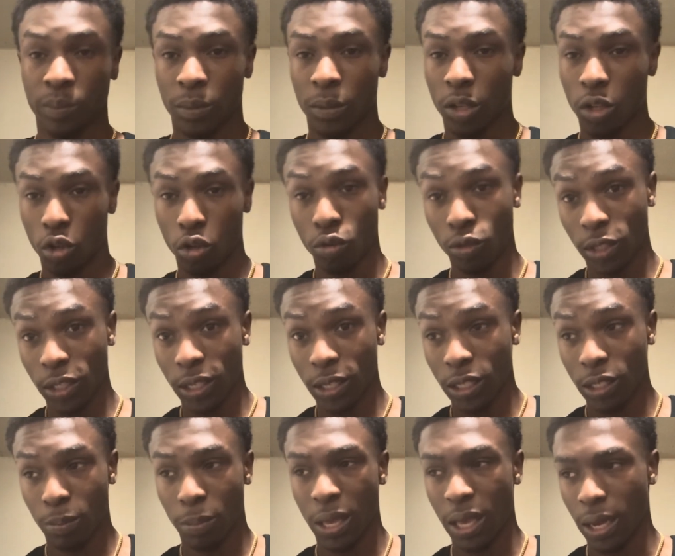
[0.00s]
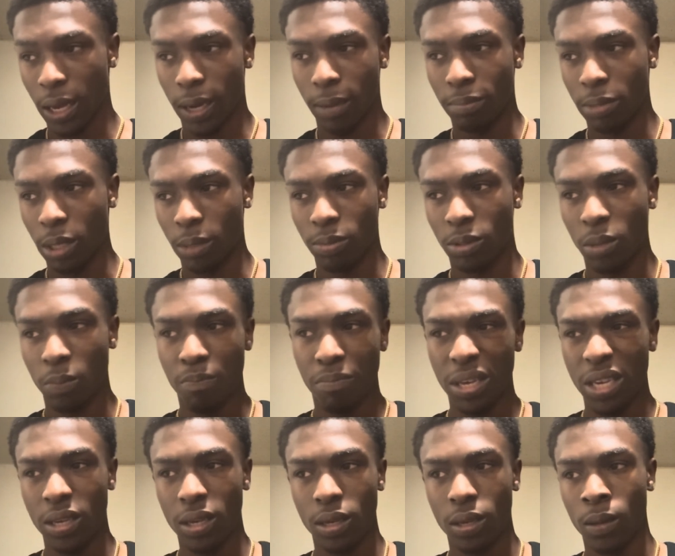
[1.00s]
Lucia is being hyped up to
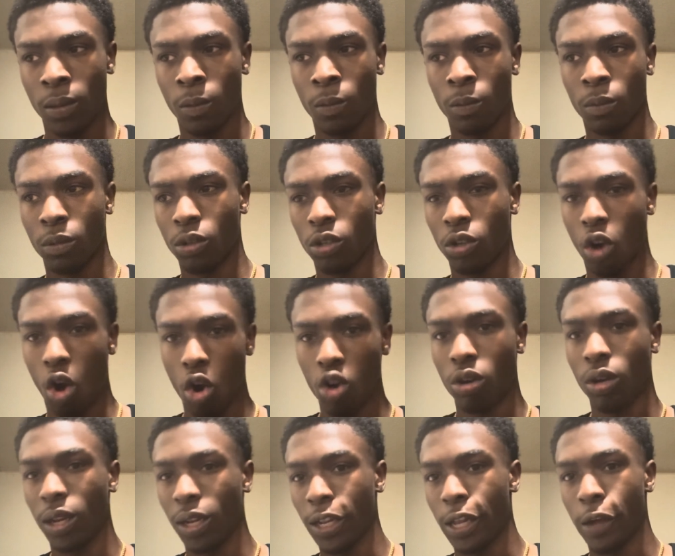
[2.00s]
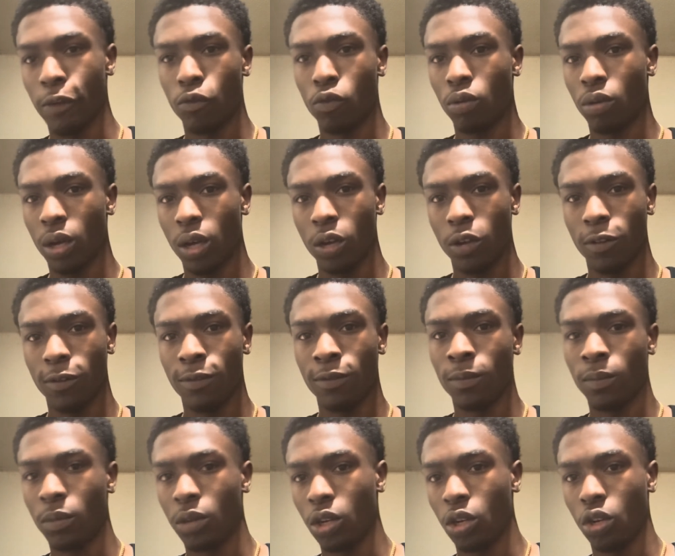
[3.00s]
be on the level
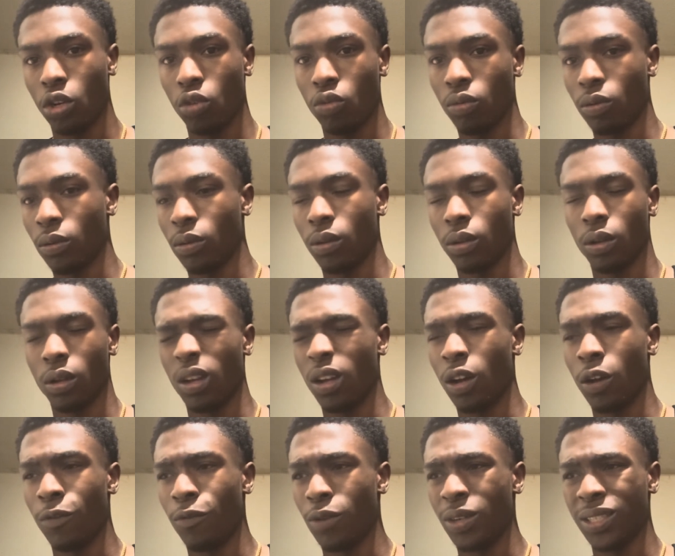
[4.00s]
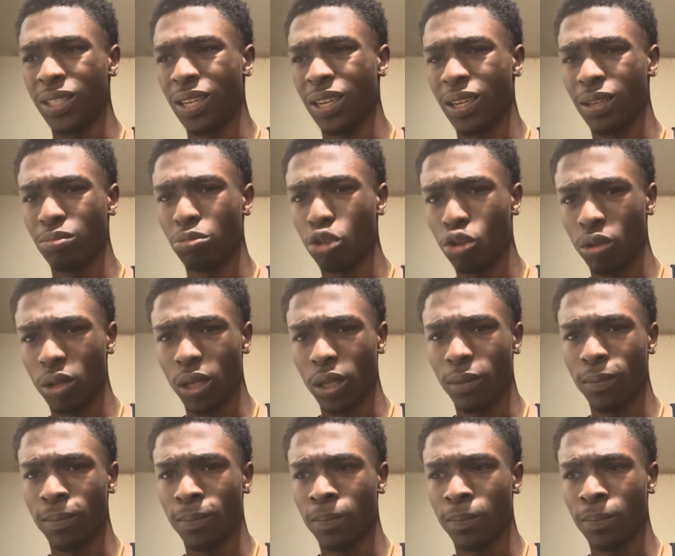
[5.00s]
of what's the name, Julian.